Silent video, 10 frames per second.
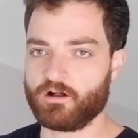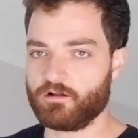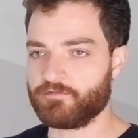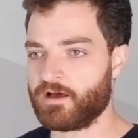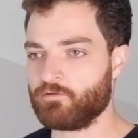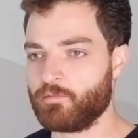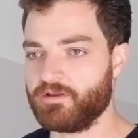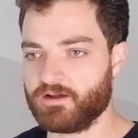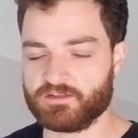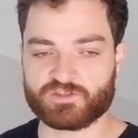all of that will be
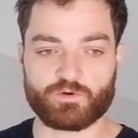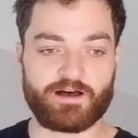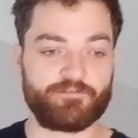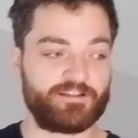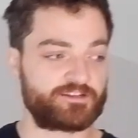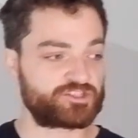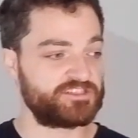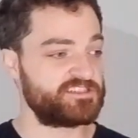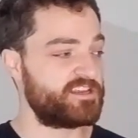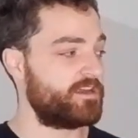done, so we'll have
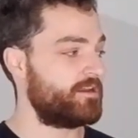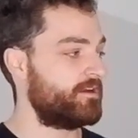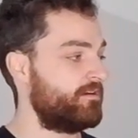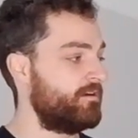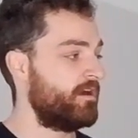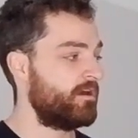electricity in here.